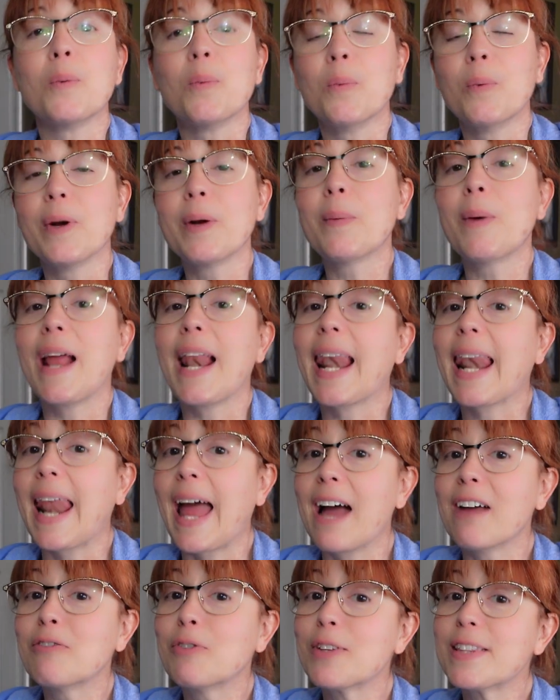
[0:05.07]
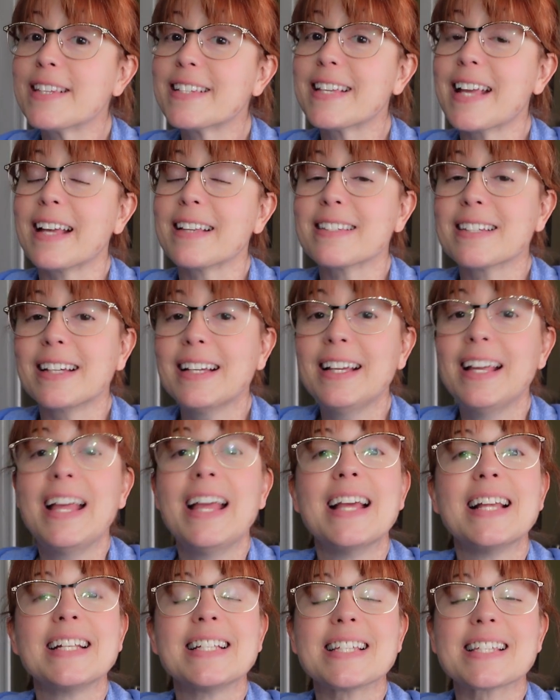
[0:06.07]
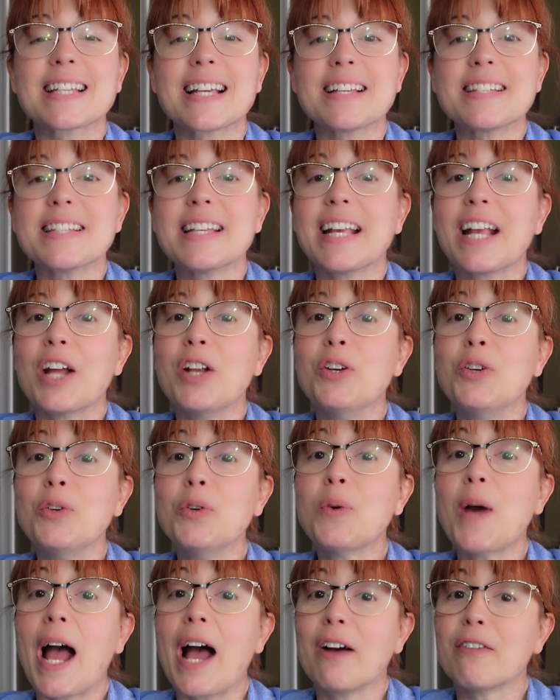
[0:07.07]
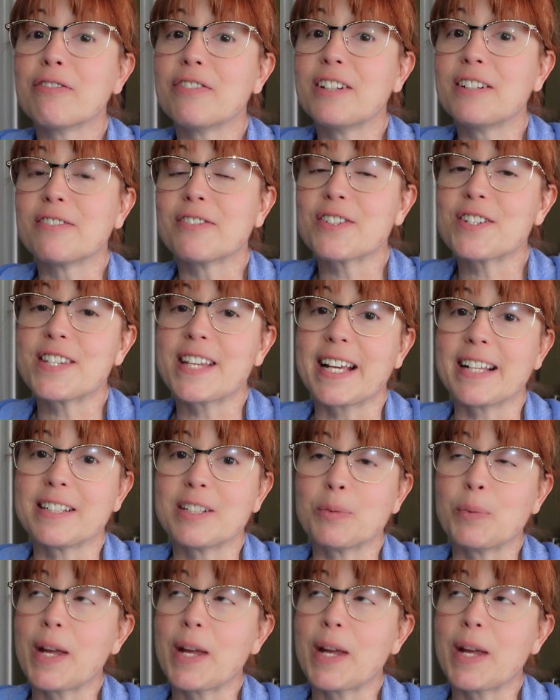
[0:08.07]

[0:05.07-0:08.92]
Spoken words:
we went live with Santa discussing a new outfit for Santa.